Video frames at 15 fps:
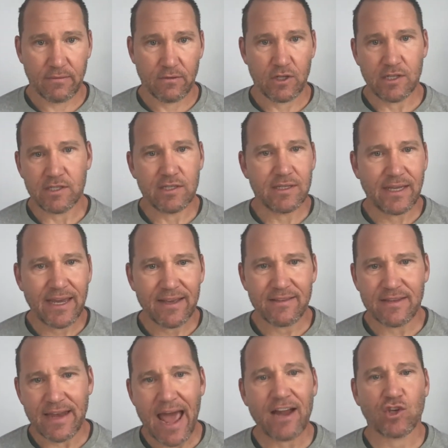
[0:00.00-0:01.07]
Because
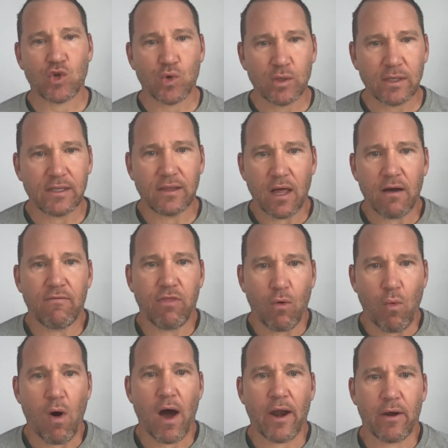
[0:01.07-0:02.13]
kids naturally love the
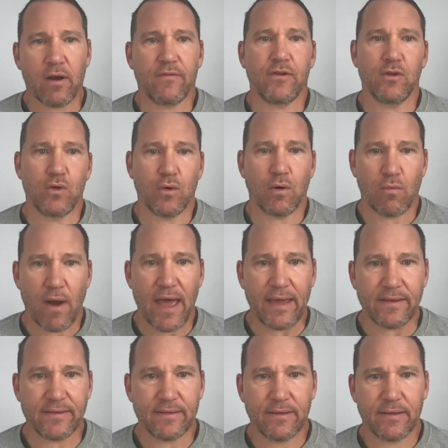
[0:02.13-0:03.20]
water if you do it
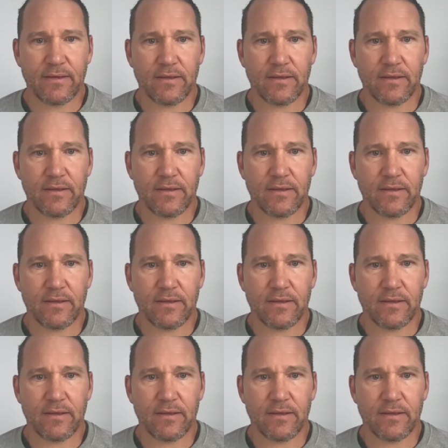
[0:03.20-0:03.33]
right.